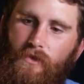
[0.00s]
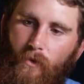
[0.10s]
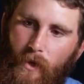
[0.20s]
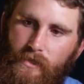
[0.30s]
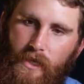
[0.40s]
So
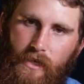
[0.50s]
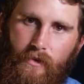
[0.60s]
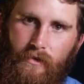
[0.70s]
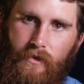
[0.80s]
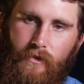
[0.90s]
once that
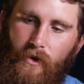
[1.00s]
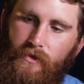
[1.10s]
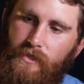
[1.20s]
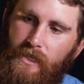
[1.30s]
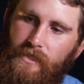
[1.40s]

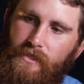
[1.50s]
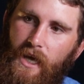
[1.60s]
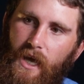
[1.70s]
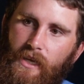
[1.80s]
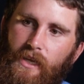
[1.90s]
nose digs
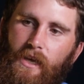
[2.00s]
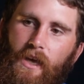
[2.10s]
down,